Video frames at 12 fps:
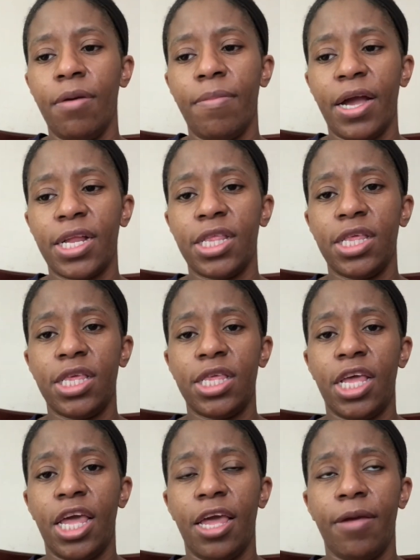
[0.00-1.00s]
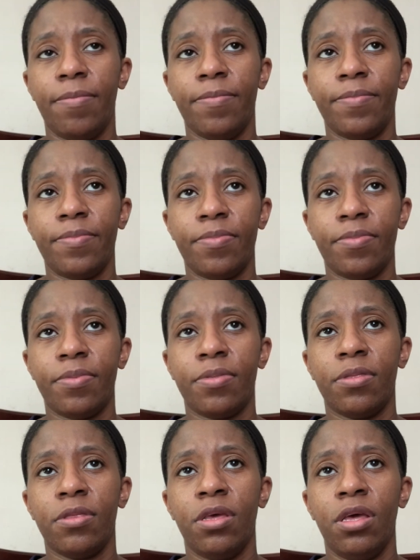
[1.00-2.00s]
Back to the same,
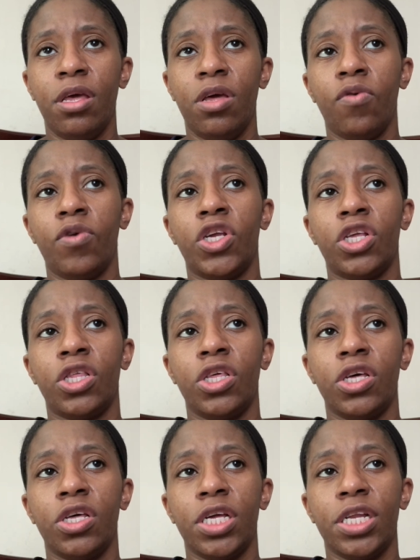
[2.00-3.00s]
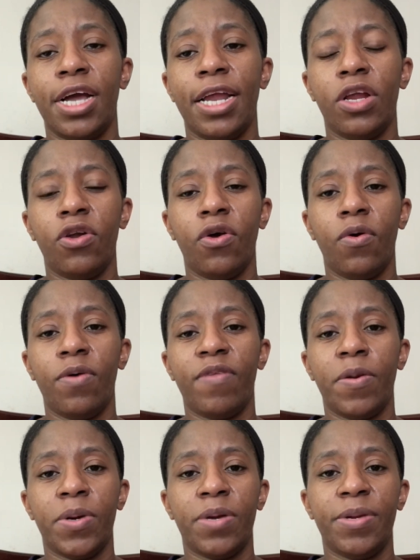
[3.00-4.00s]
which is good. I didn't know if they
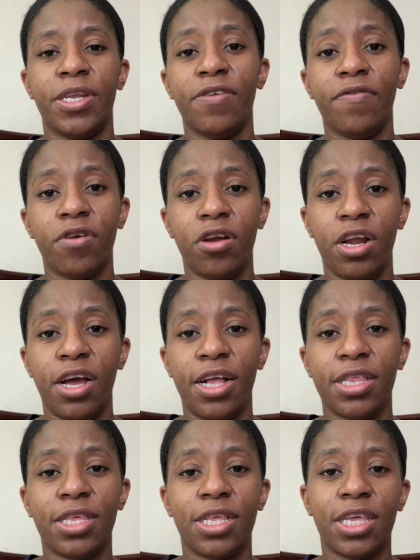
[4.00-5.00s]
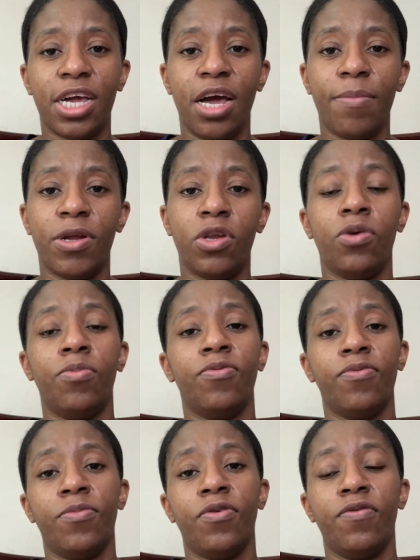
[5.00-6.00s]
were going to be different or not since I got my tubes
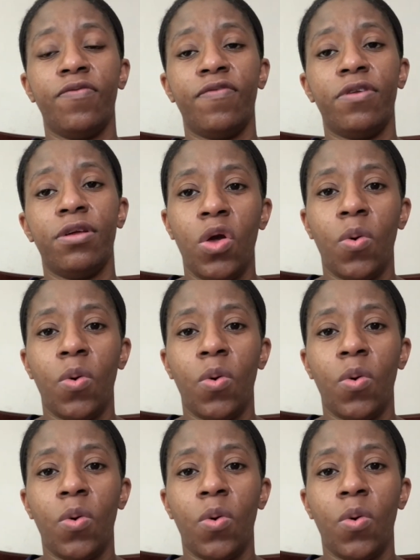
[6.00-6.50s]
removed.